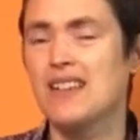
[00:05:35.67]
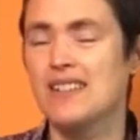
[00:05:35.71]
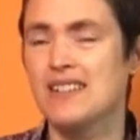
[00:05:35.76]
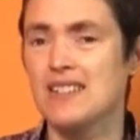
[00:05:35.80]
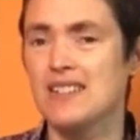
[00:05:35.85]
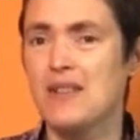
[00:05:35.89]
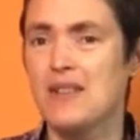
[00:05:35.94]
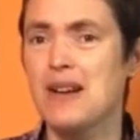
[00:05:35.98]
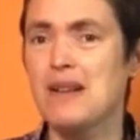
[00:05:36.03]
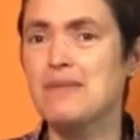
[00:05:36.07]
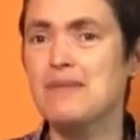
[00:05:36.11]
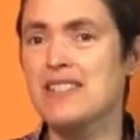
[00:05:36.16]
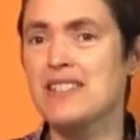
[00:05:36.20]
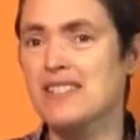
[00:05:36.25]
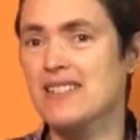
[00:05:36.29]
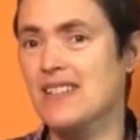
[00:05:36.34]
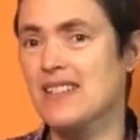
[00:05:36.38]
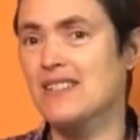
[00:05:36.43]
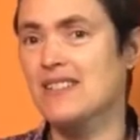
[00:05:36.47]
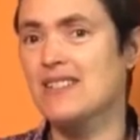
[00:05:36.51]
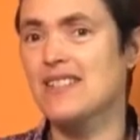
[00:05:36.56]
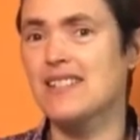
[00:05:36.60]
So I'm
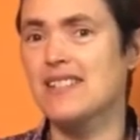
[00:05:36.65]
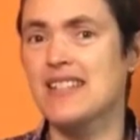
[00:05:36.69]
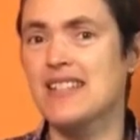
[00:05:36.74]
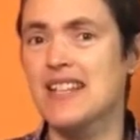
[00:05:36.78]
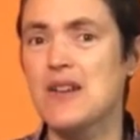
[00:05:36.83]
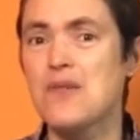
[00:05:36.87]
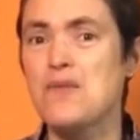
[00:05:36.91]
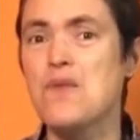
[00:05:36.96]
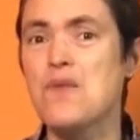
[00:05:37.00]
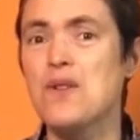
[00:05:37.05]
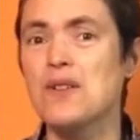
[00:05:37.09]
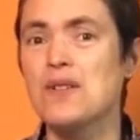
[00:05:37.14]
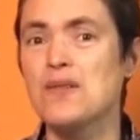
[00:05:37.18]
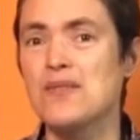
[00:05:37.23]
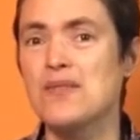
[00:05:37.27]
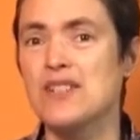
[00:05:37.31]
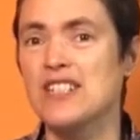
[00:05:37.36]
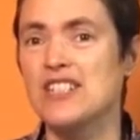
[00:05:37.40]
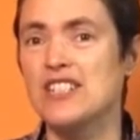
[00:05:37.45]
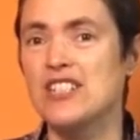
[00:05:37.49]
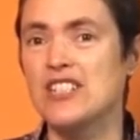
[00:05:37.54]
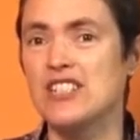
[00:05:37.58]
just going to sing one
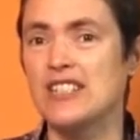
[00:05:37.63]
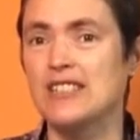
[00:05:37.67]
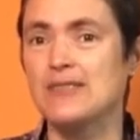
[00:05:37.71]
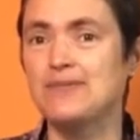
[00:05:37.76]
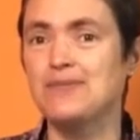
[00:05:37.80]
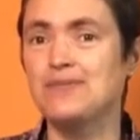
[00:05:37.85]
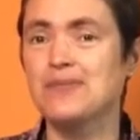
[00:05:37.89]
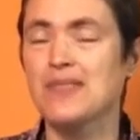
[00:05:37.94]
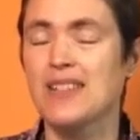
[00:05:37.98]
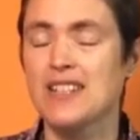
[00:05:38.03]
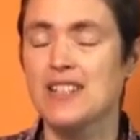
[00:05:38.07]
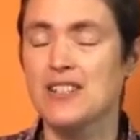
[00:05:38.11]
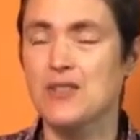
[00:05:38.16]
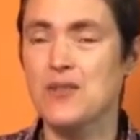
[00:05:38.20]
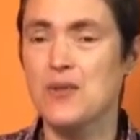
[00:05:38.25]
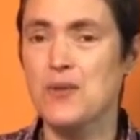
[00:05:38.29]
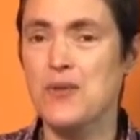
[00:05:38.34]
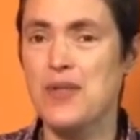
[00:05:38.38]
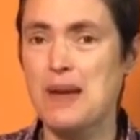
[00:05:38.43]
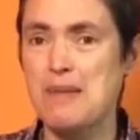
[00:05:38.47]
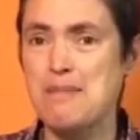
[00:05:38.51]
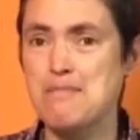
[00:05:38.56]
version. It's
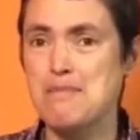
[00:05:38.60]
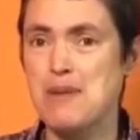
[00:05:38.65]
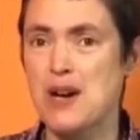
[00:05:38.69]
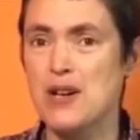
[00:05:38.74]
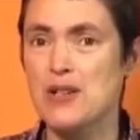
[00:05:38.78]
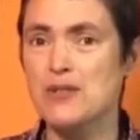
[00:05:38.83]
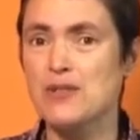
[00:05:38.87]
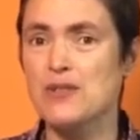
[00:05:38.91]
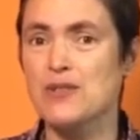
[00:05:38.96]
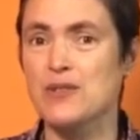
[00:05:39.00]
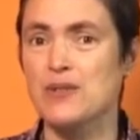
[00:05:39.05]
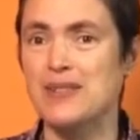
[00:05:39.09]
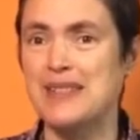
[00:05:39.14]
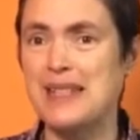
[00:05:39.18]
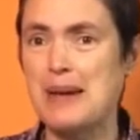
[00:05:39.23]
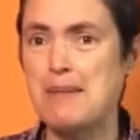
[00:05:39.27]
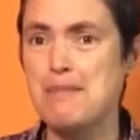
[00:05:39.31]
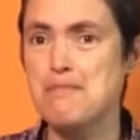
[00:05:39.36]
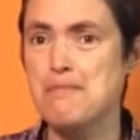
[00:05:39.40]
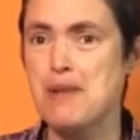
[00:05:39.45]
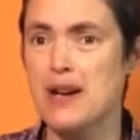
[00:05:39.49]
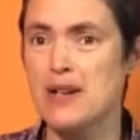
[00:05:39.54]
called Them Bones or
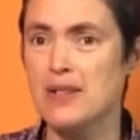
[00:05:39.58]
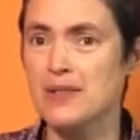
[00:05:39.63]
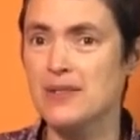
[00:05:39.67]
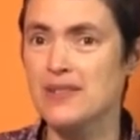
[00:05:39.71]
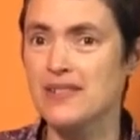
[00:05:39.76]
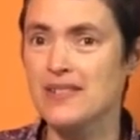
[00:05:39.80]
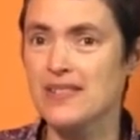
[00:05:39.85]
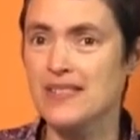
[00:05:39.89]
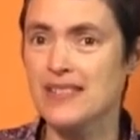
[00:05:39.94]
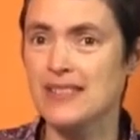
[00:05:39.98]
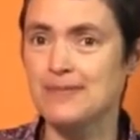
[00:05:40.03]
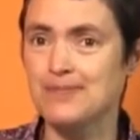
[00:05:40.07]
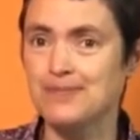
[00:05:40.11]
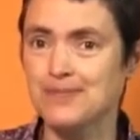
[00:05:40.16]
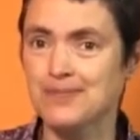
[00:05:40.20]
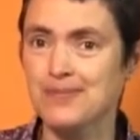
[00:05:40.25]
Dem Bones.